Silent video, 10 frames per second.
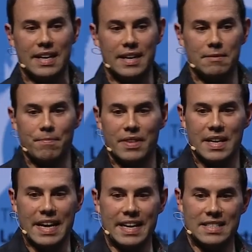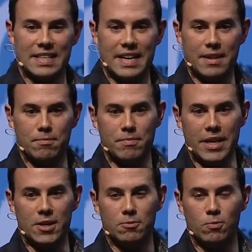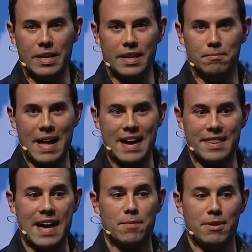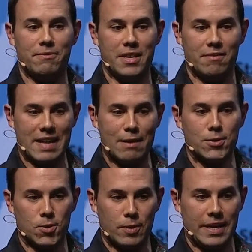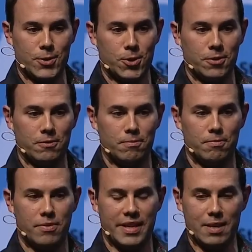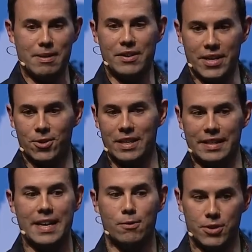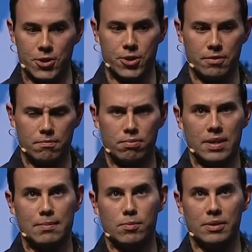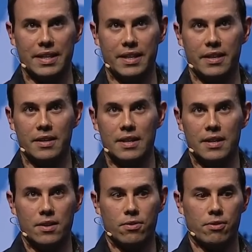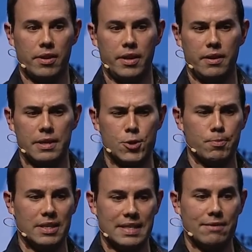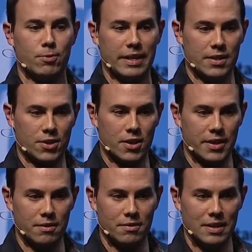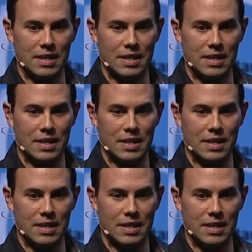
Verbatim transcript: Uh, and I'd say, you know, we had that epiphany if that was the way to sort of think about integrating the acquisition, probably three ish months after we got started.